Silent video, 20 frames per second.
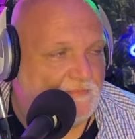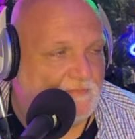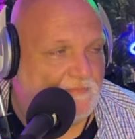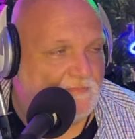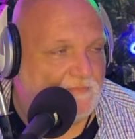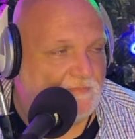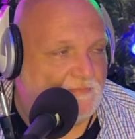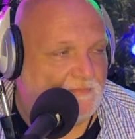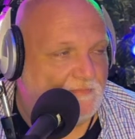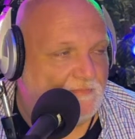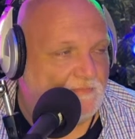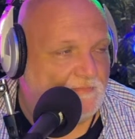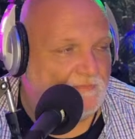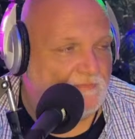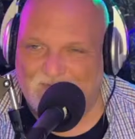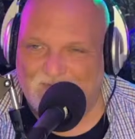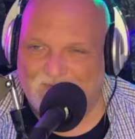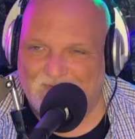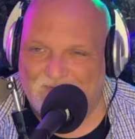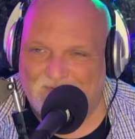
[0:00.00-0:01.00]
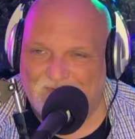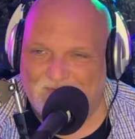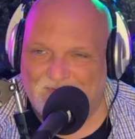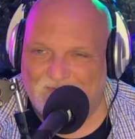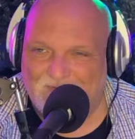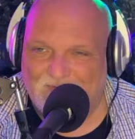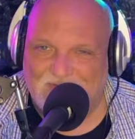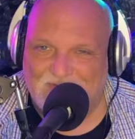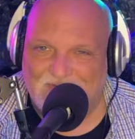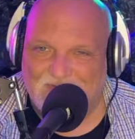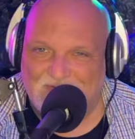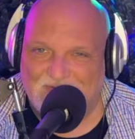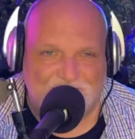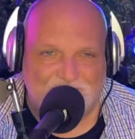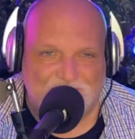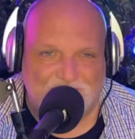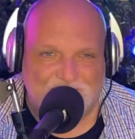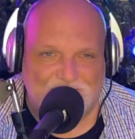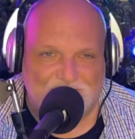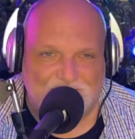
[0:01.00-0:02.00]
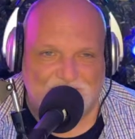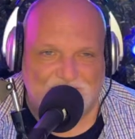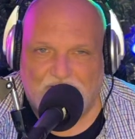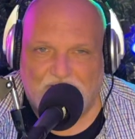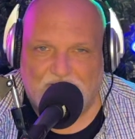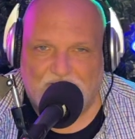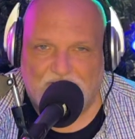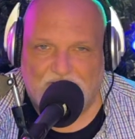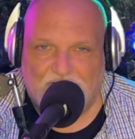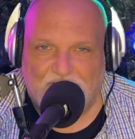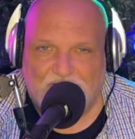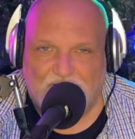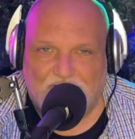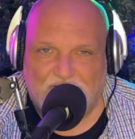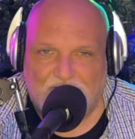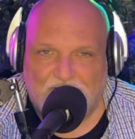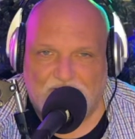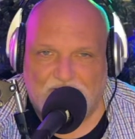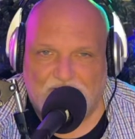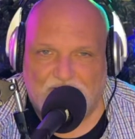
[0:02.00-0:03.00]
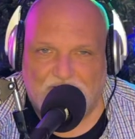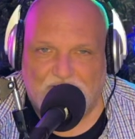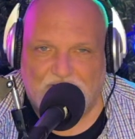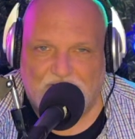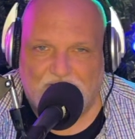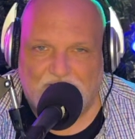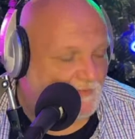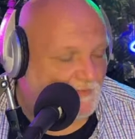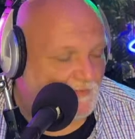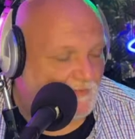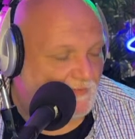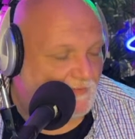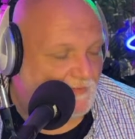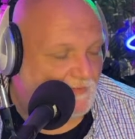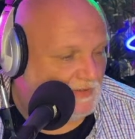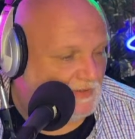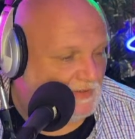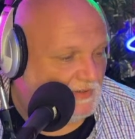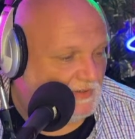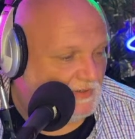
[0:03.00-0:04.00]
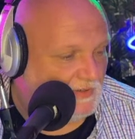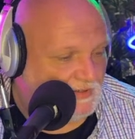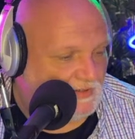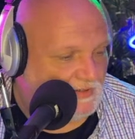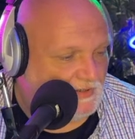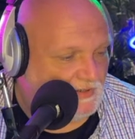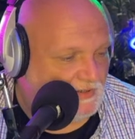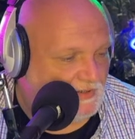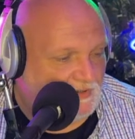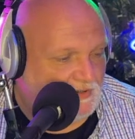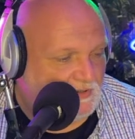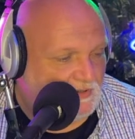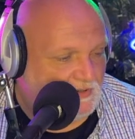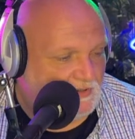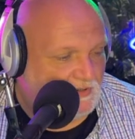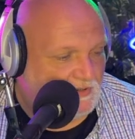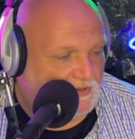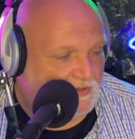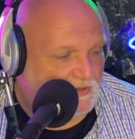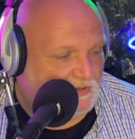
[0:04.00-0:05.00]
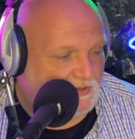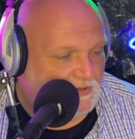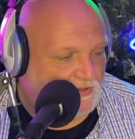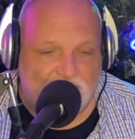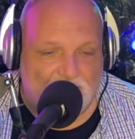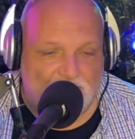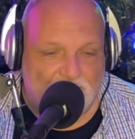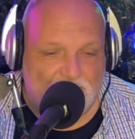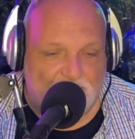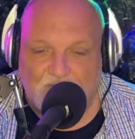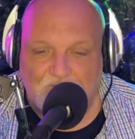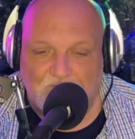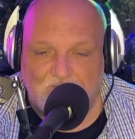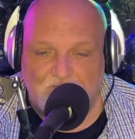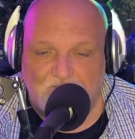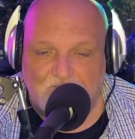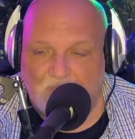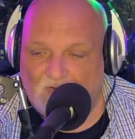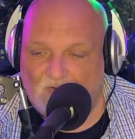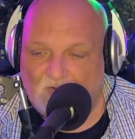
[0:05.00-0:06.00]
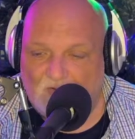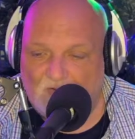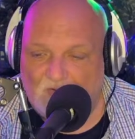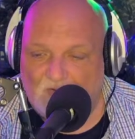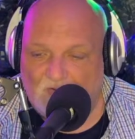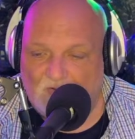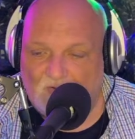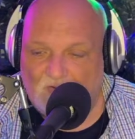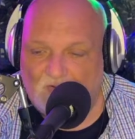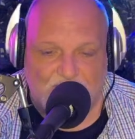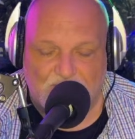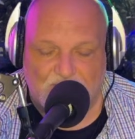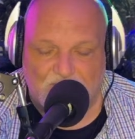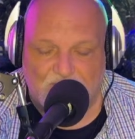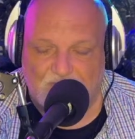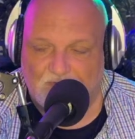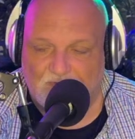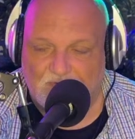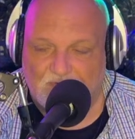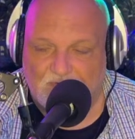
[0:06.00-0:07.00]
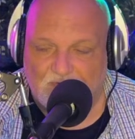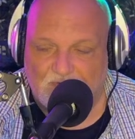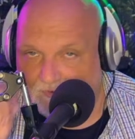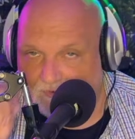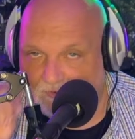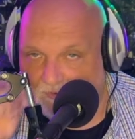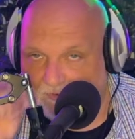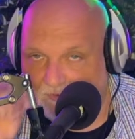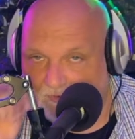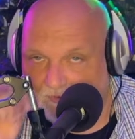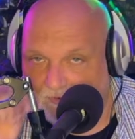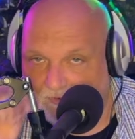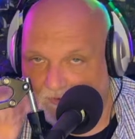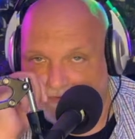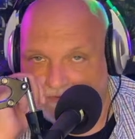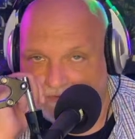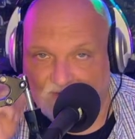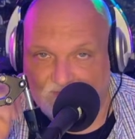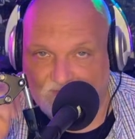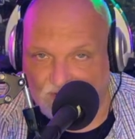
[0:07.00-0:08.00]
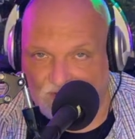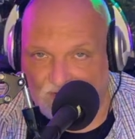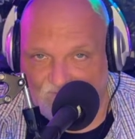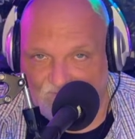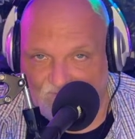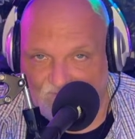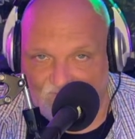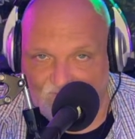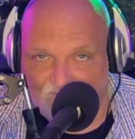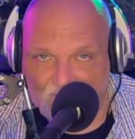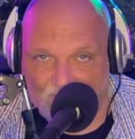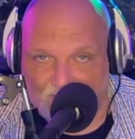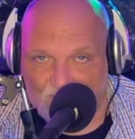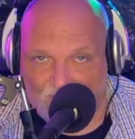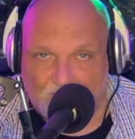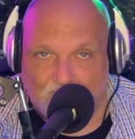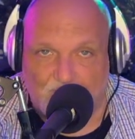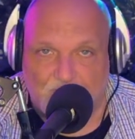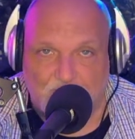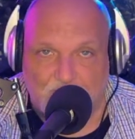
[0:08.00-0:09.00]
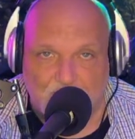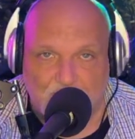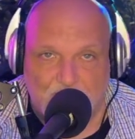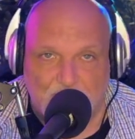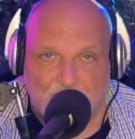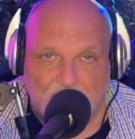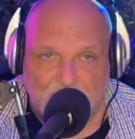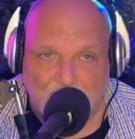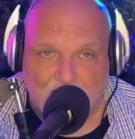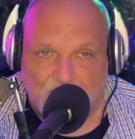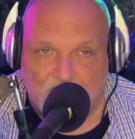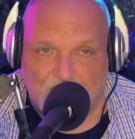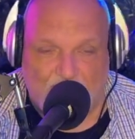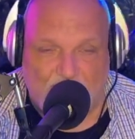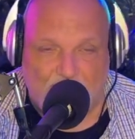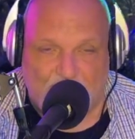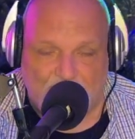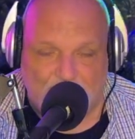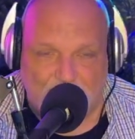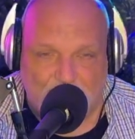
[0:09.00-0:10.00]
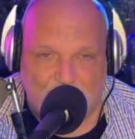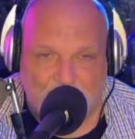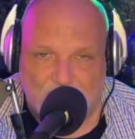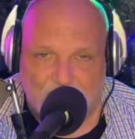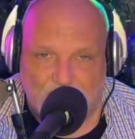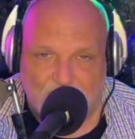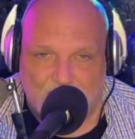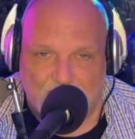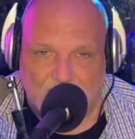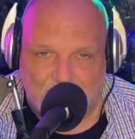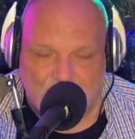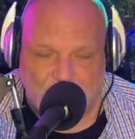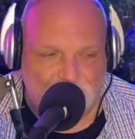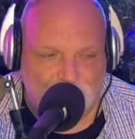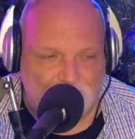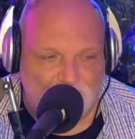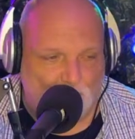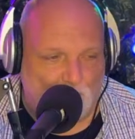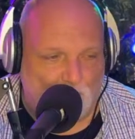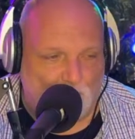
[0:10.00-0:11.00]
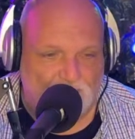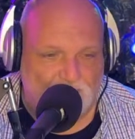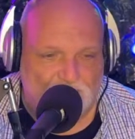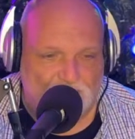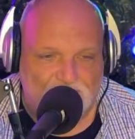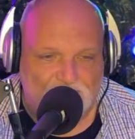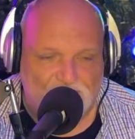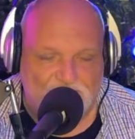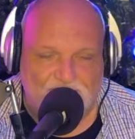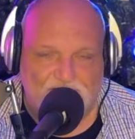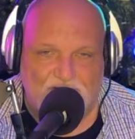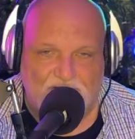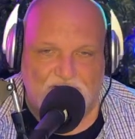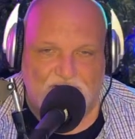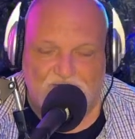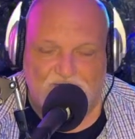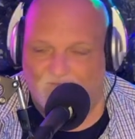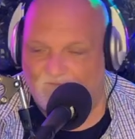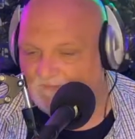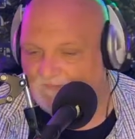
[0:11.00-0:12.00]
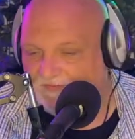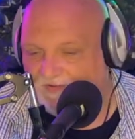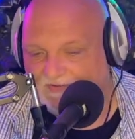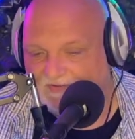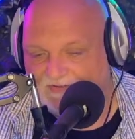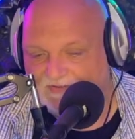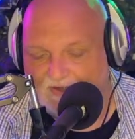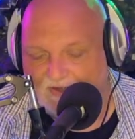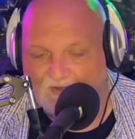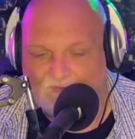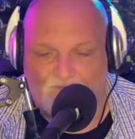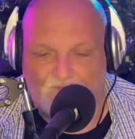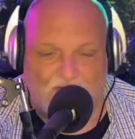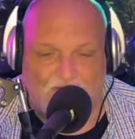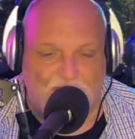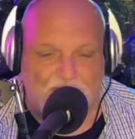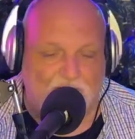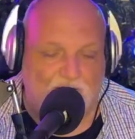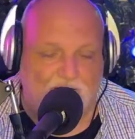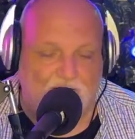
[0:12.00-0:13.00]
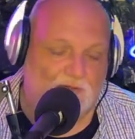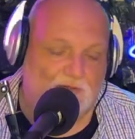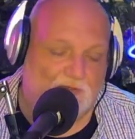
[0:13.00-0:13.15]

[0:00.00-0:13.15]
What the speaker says: Maybe 3 and 6 in the morning, whatever. And most of my subscribers have come from that short 10 or 15-second video